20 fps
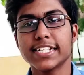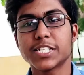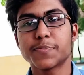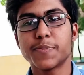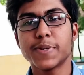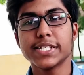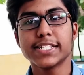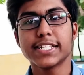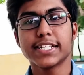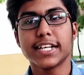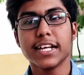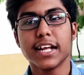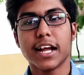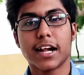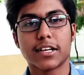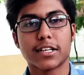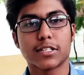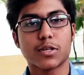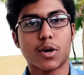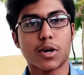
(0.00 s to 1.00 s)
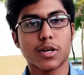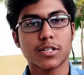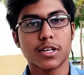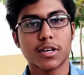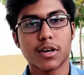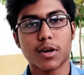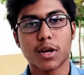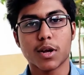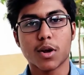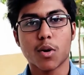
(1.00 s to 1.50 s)
dispensary and a doctor
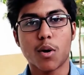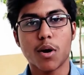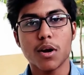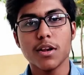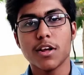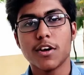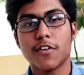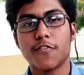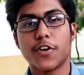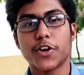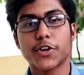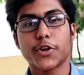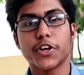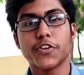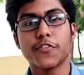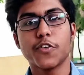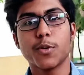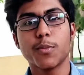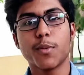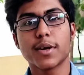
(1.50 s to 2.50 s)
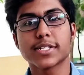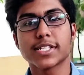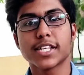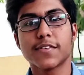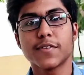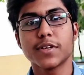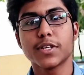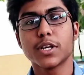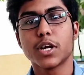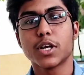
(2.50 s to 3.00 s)
on a call for
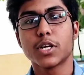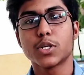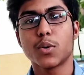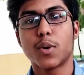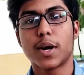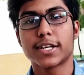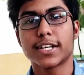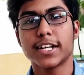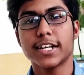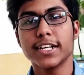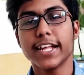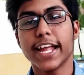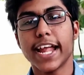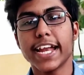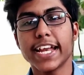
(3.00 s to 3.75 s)
24/7 to attend